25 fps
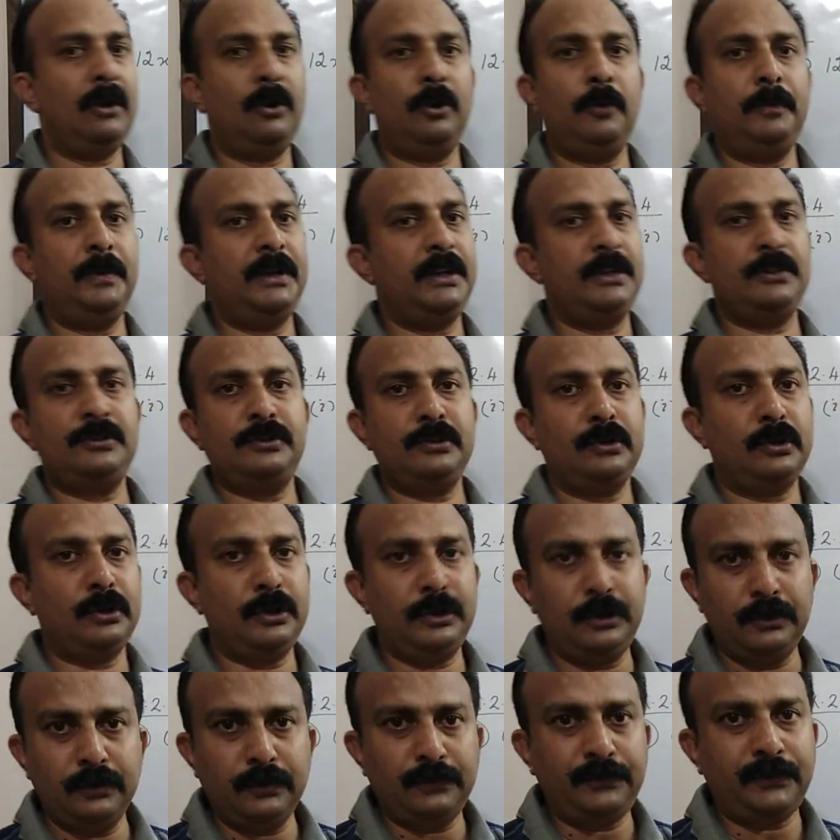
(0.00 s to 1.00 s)
hope it is
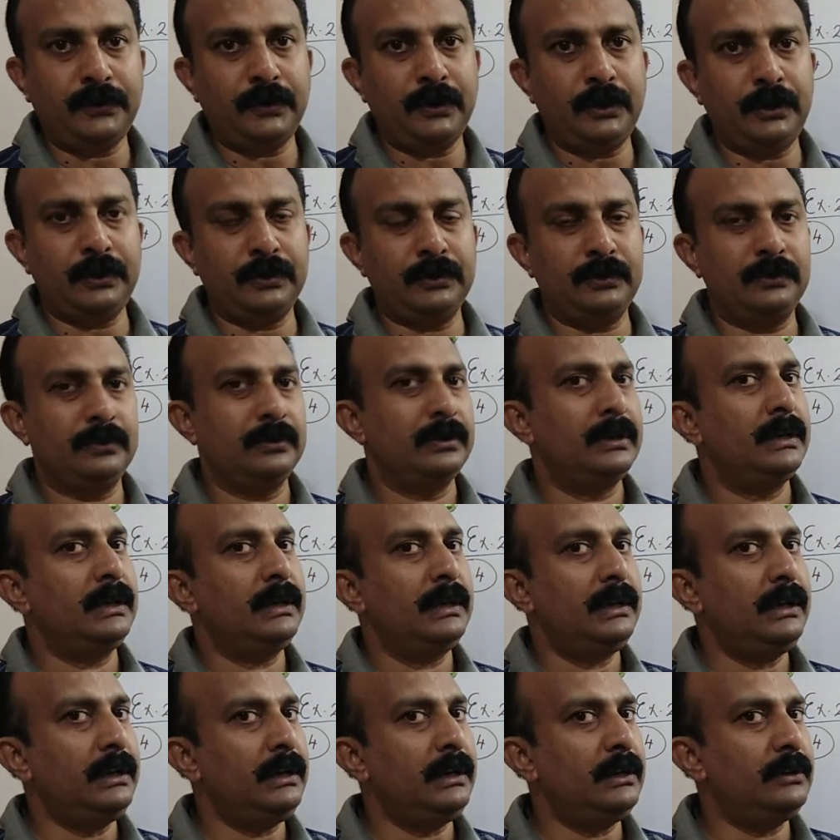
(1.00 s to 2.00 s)
not new for
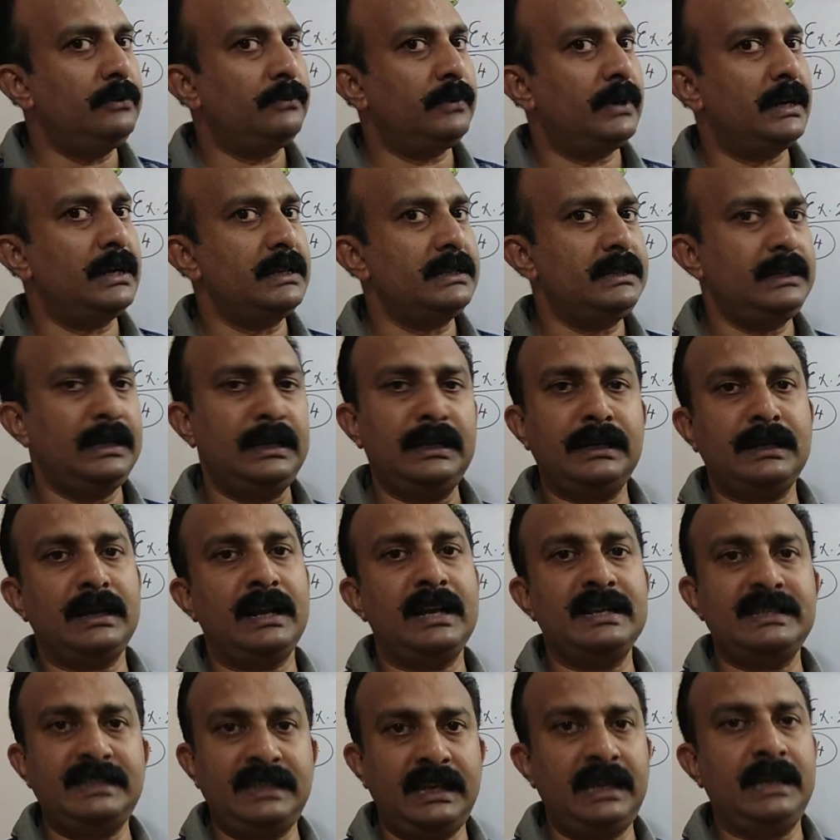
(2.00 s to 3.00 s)
you. It was in
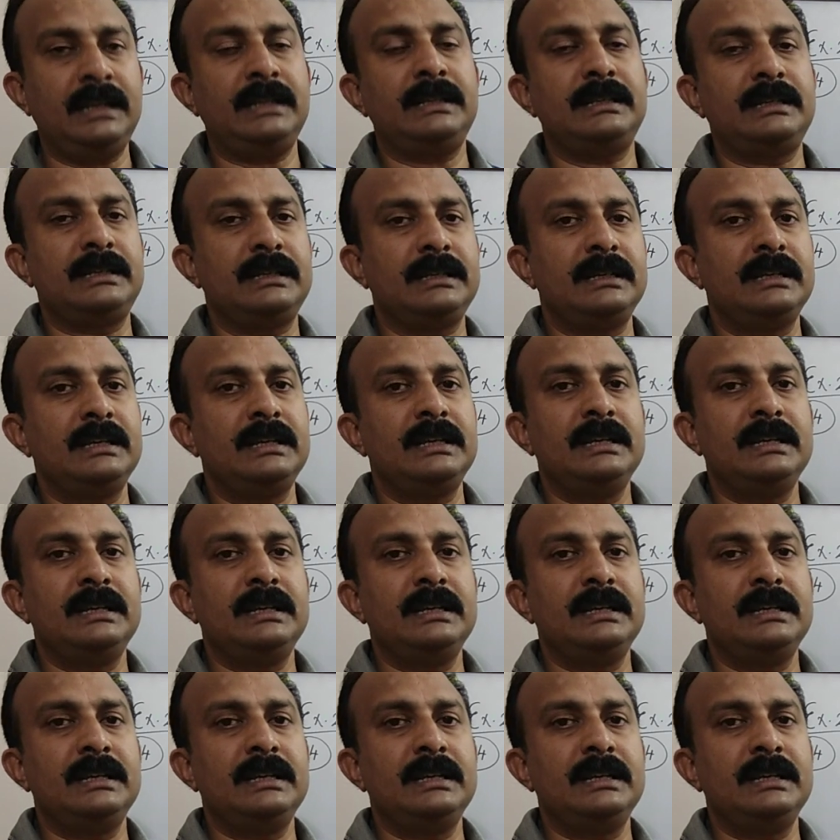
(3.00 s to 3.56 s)
class 8.